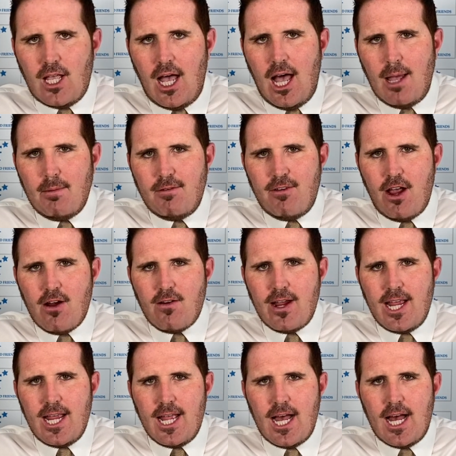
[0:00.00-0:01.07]
I'm a
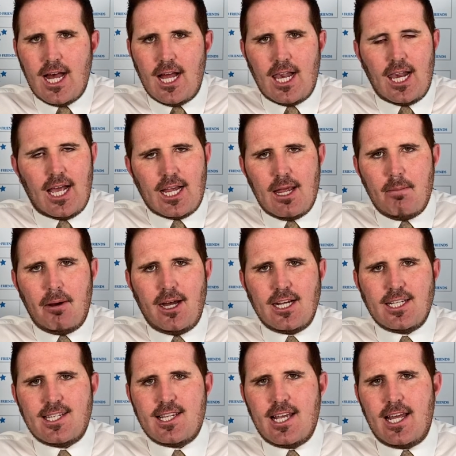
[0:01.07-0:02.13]
very lucky
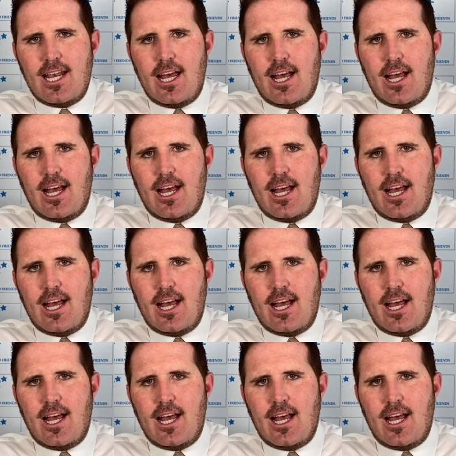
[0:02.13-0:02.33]
person.